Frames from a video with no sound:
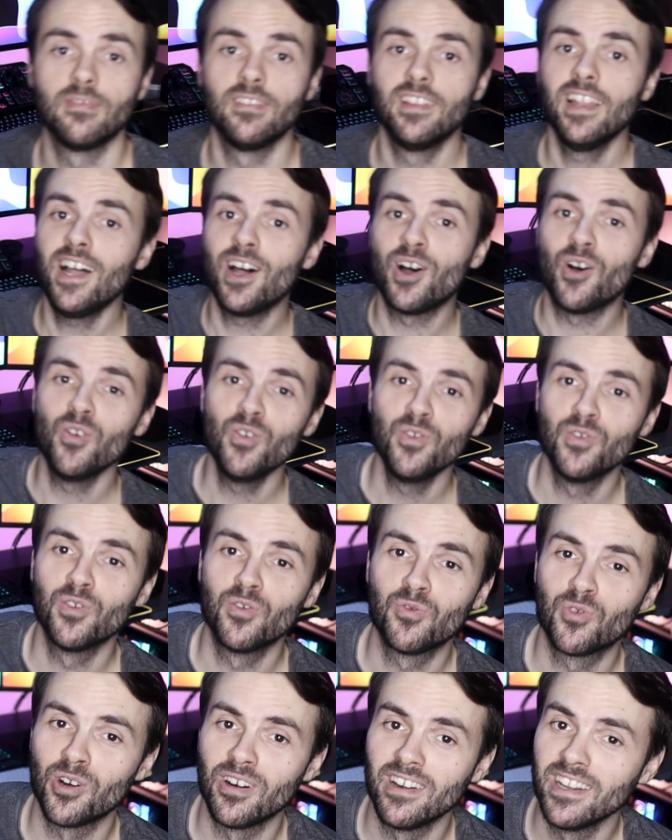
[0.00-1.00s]
Now,
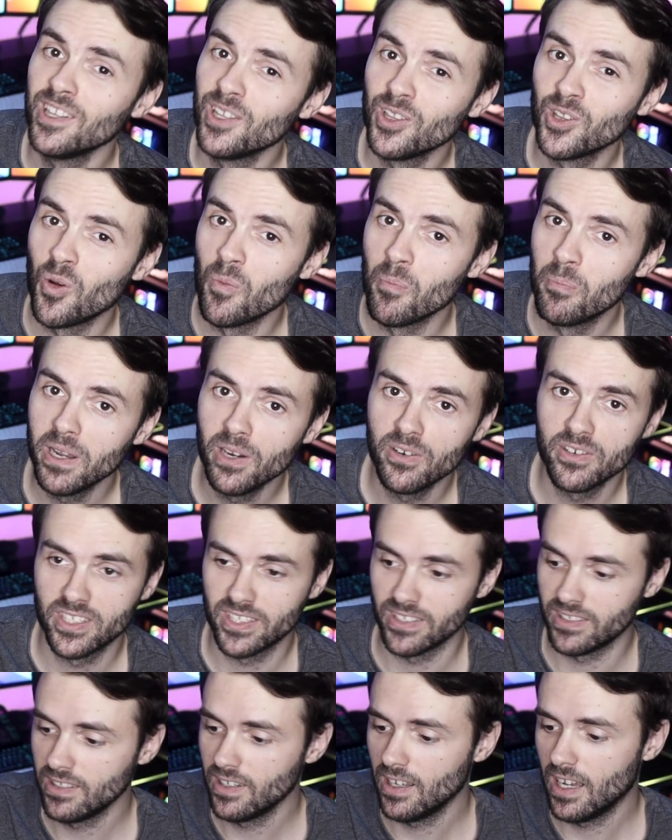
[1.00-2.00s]
for a little
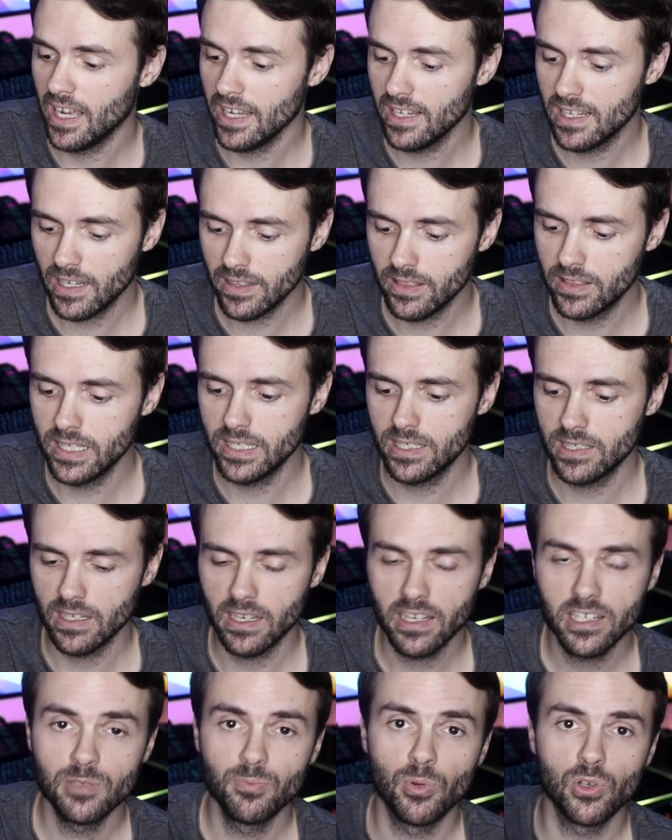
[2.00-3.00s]
comparison, I got this
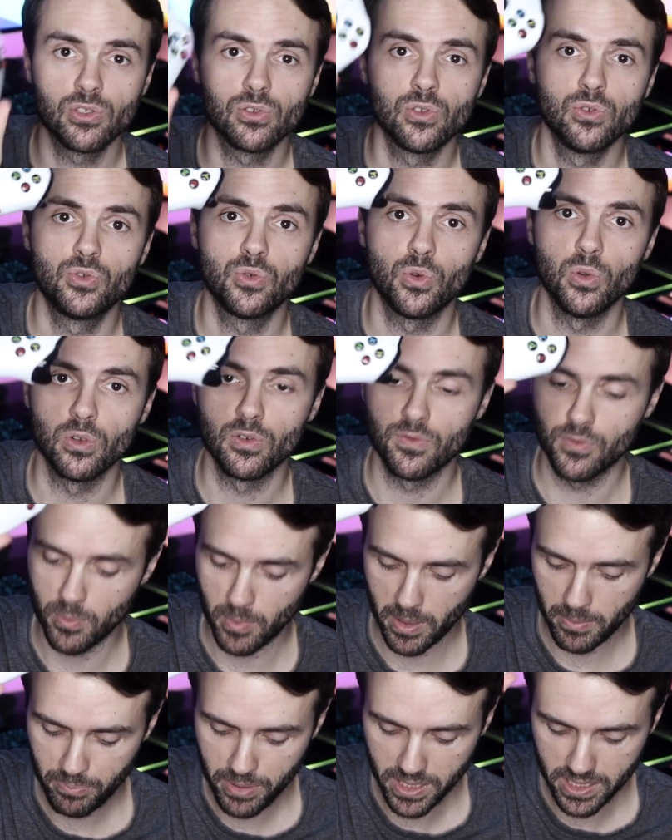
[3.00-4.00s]
Xbox controller for
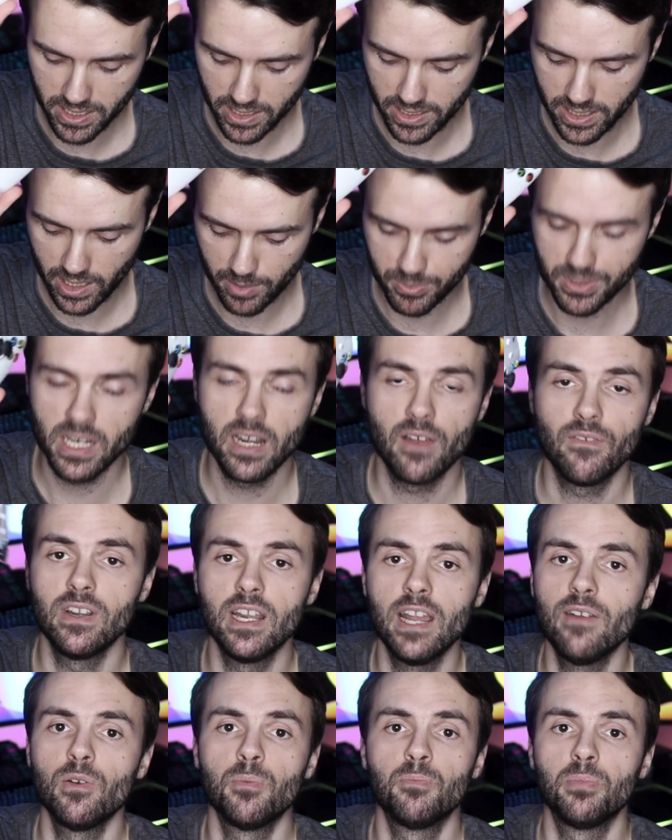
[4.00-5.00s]
my PC games and I've
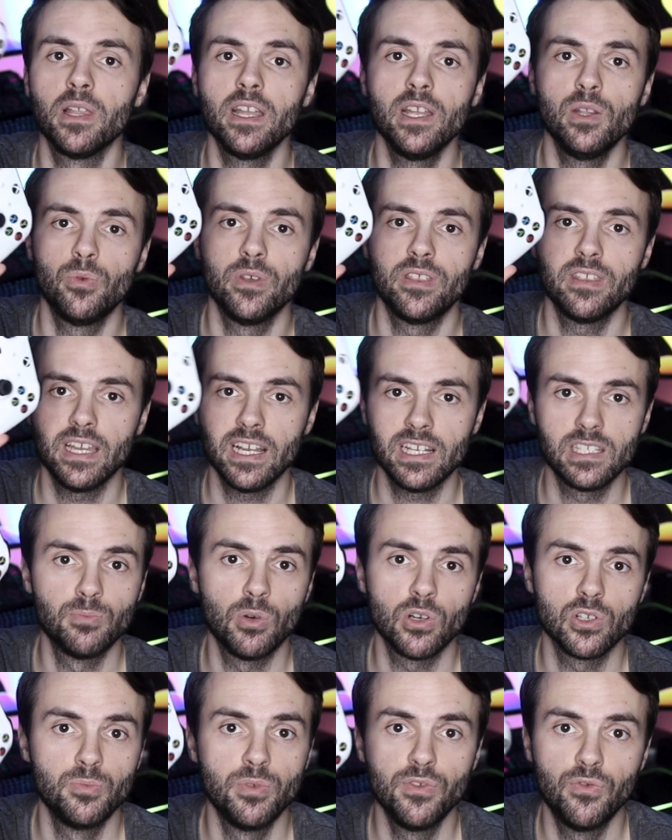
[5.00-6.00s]
never played with
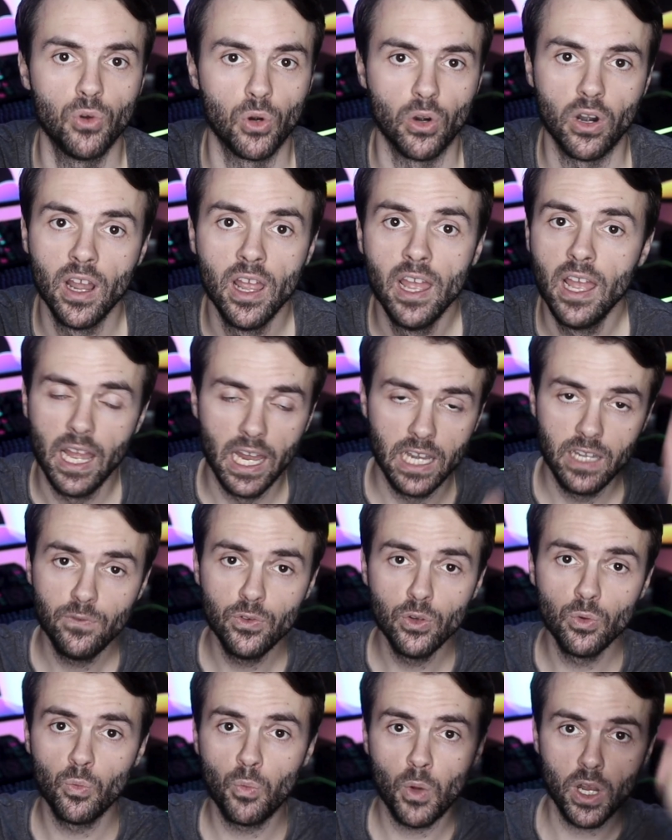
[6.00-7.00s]
Xbox before. And if
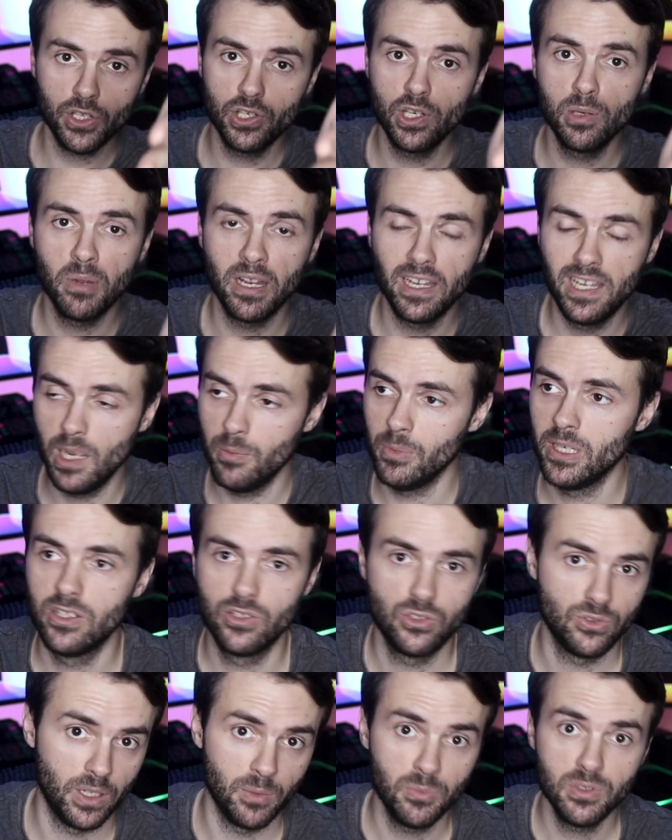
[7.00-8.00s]
you're watching my gaming
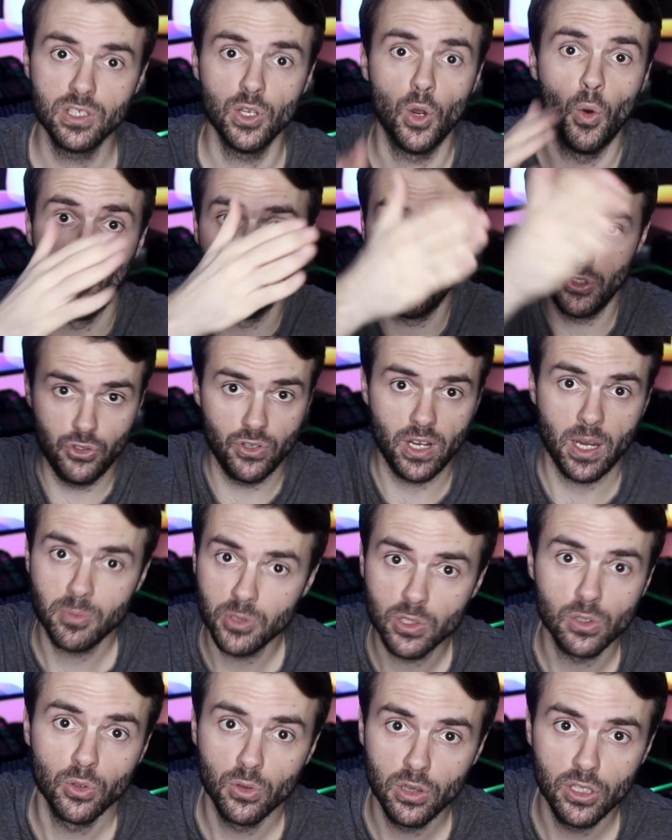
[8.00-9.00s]
streams, which you
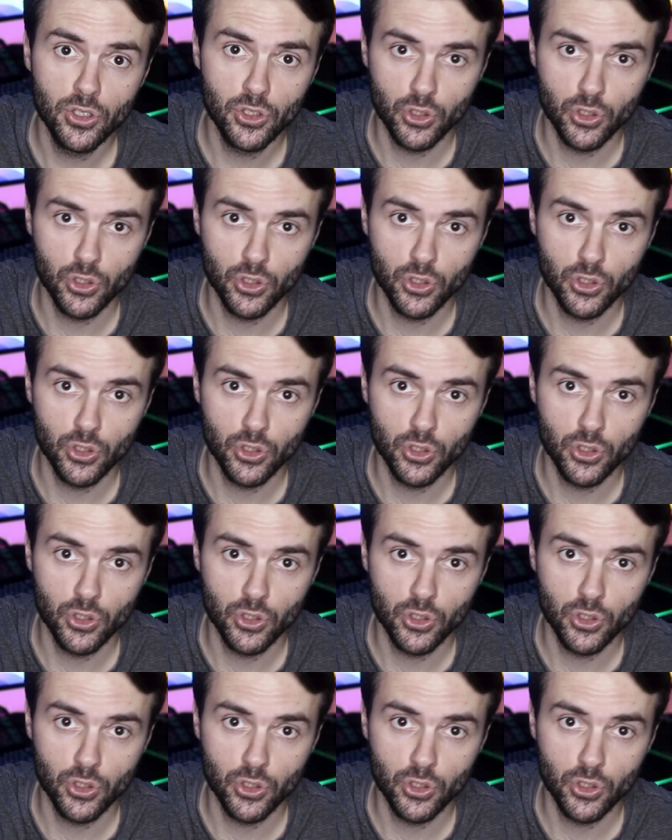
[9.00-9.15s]
absolutely